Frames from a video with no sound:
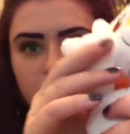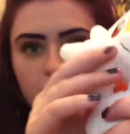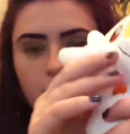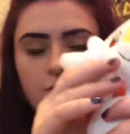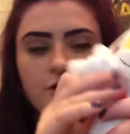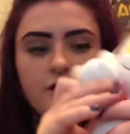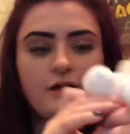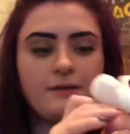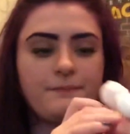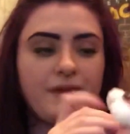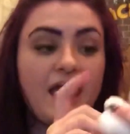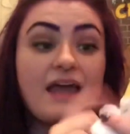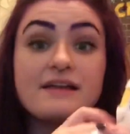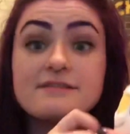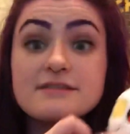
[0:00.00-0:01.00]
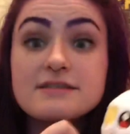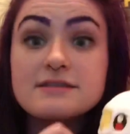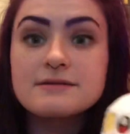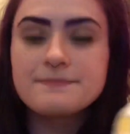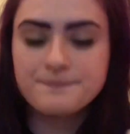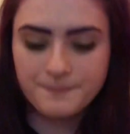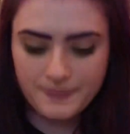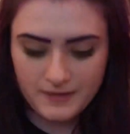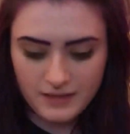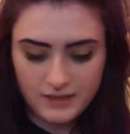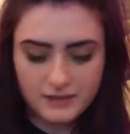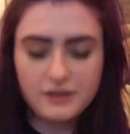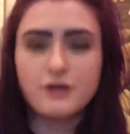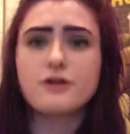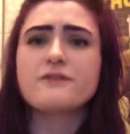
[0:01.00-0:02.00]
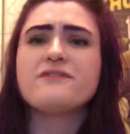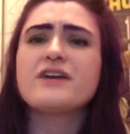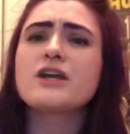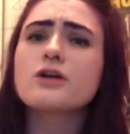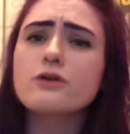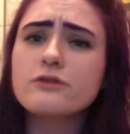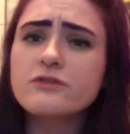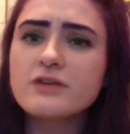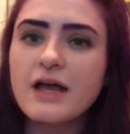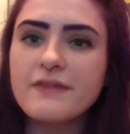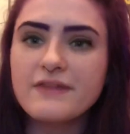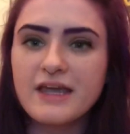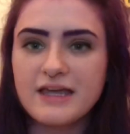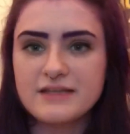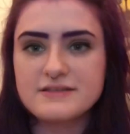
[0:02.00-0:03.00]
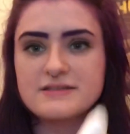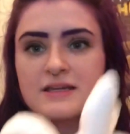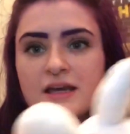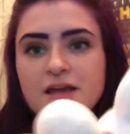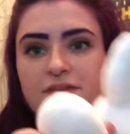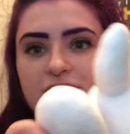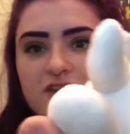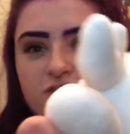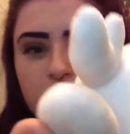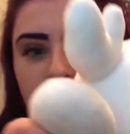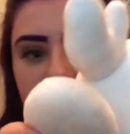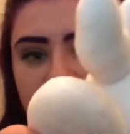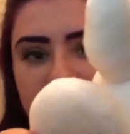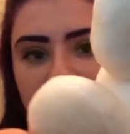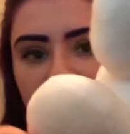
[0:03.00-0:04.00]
for hands or fingers on the hands. This one does